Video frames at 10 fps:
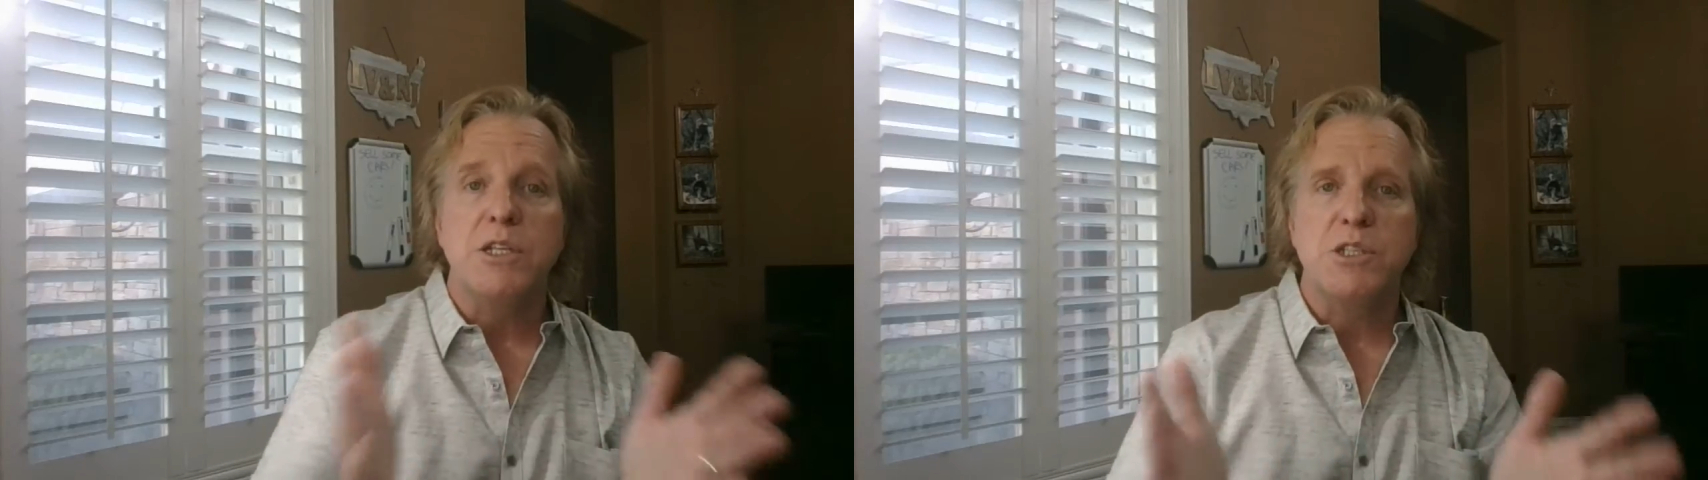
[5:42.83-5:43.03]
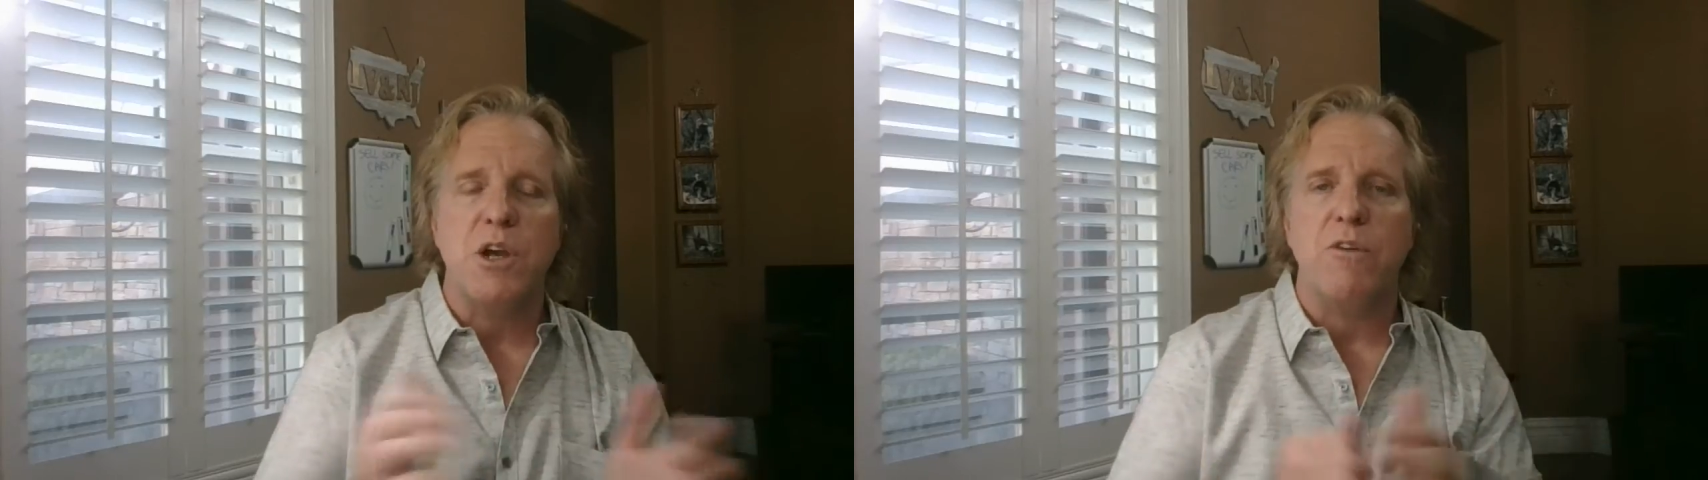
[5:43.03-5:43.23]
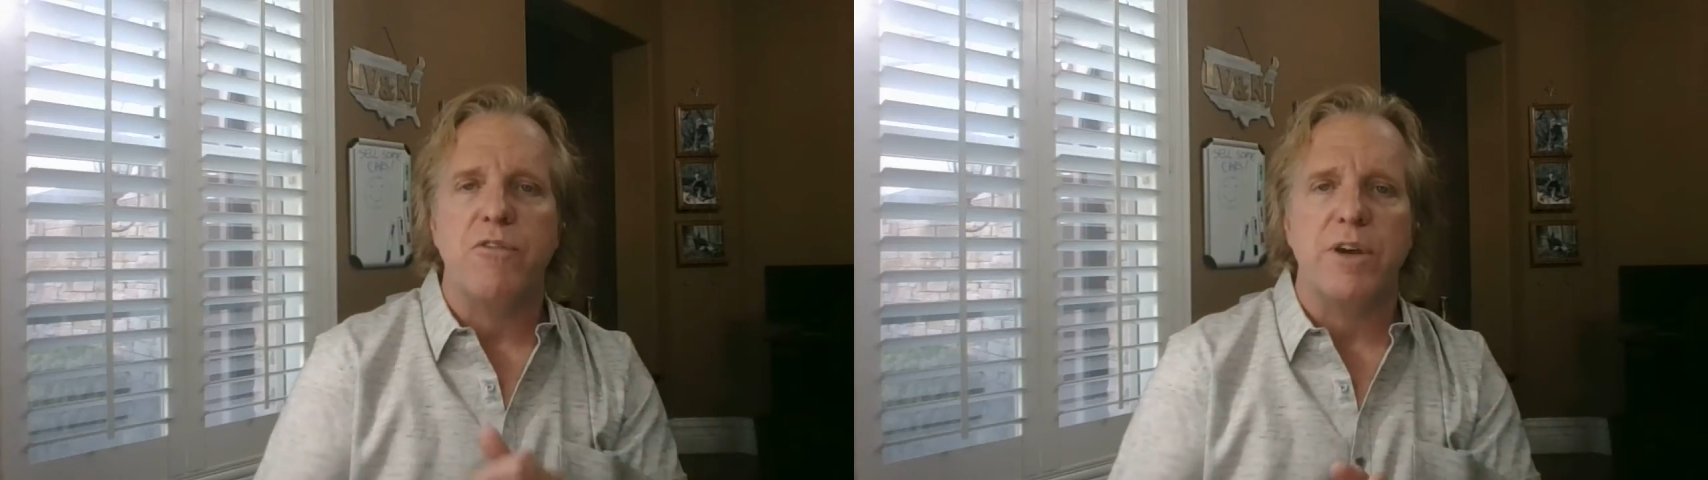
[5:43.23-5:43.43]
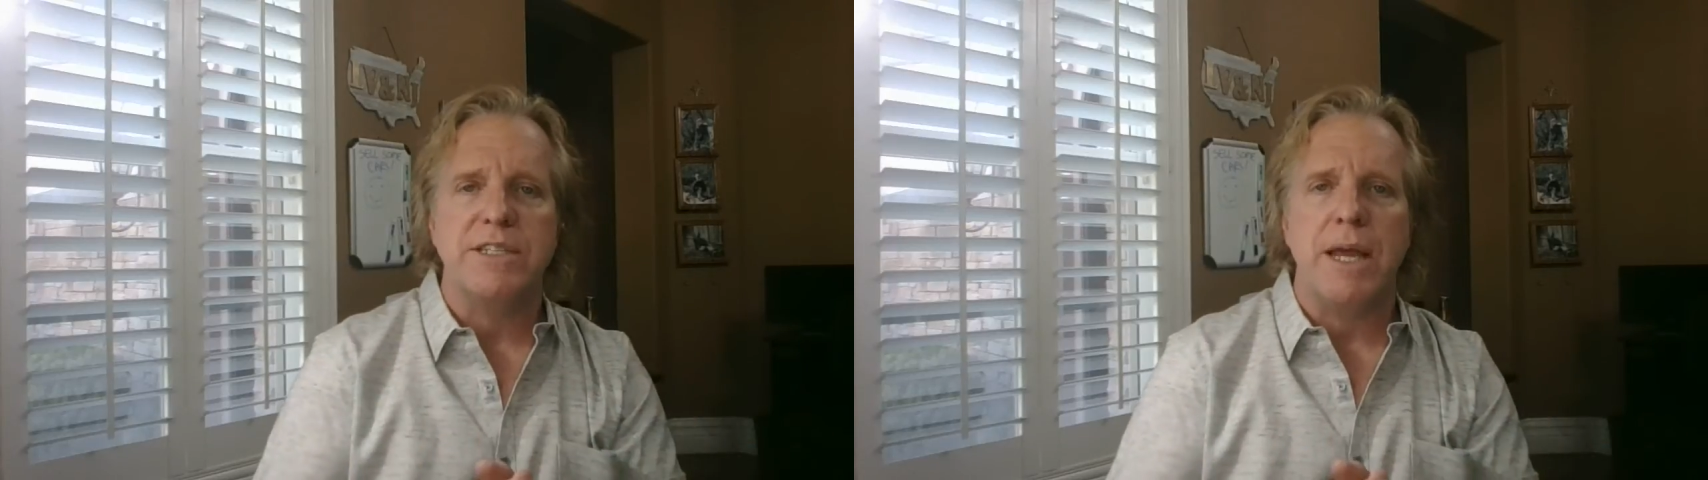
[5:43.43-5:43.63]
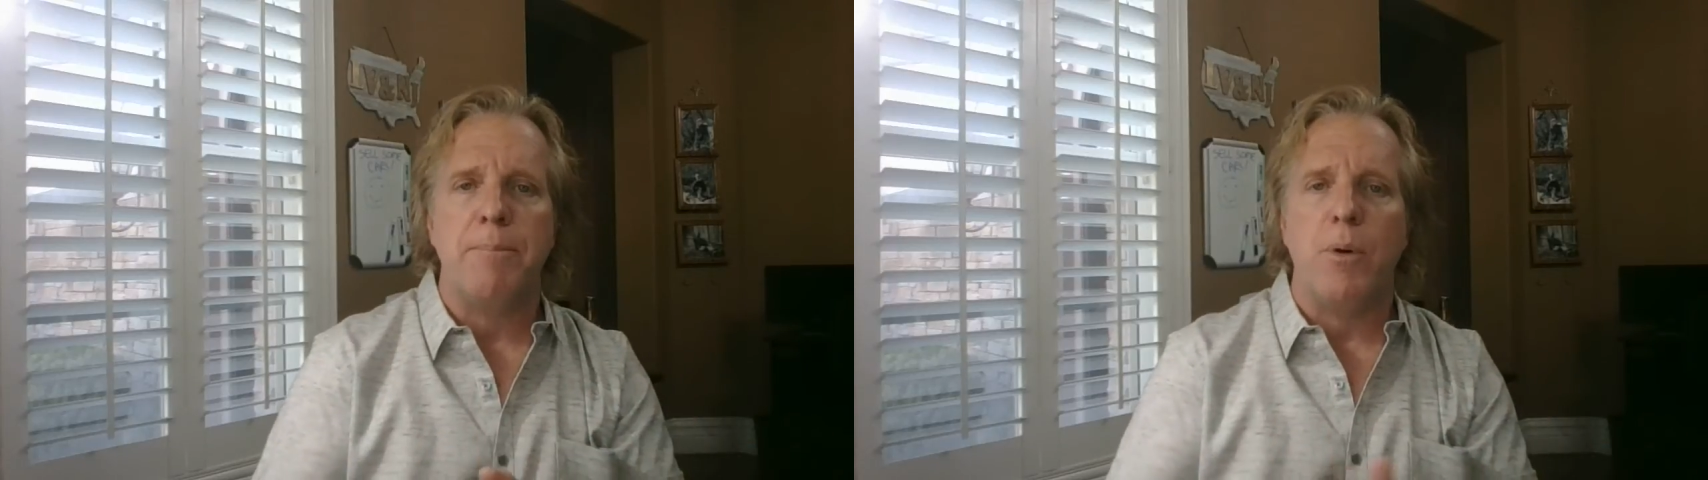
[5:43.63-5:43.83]
So, for
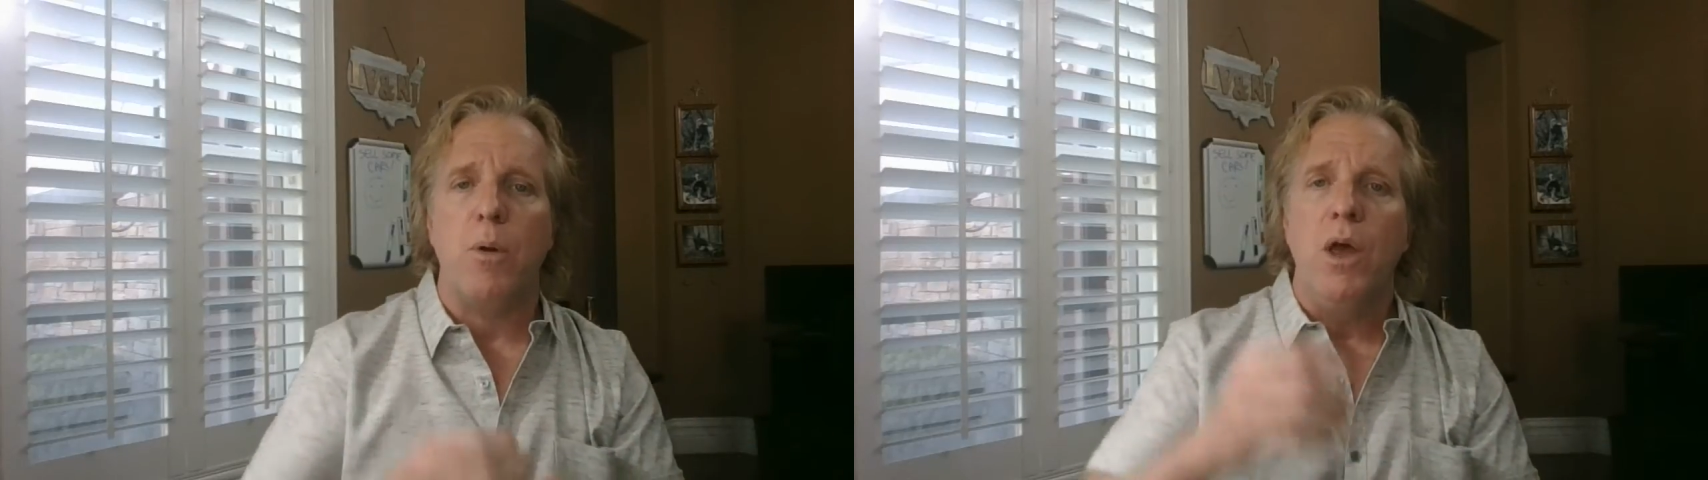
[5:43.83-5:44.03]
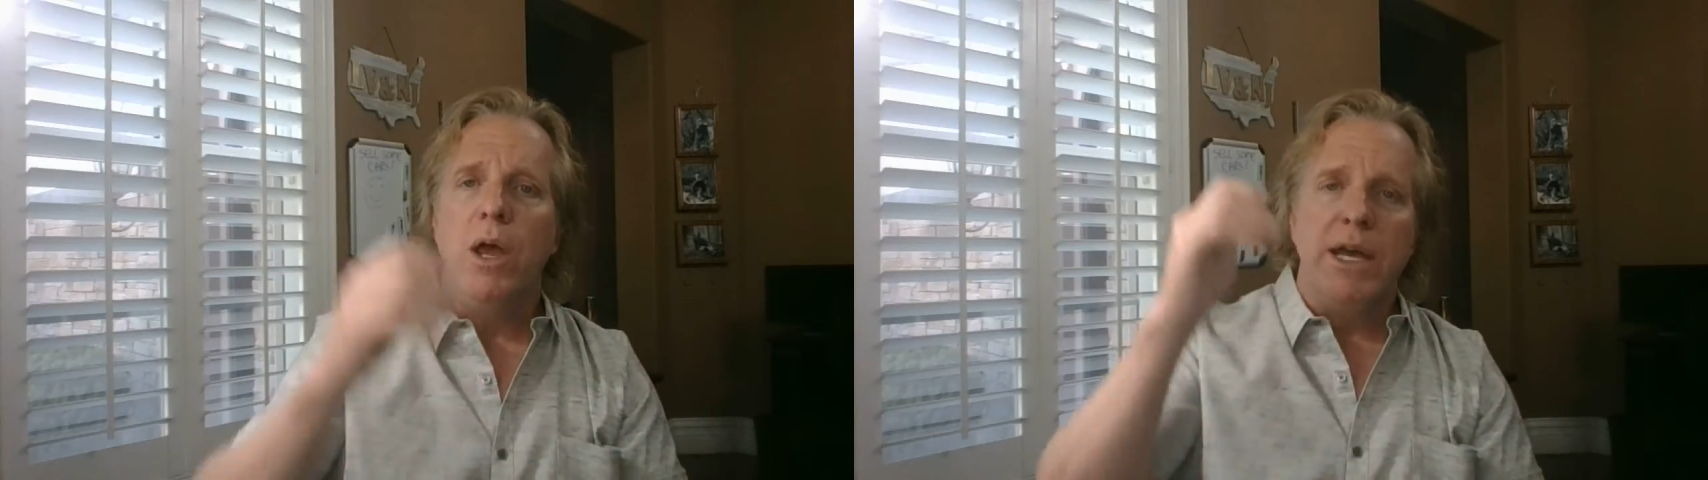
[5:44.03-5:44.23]
example,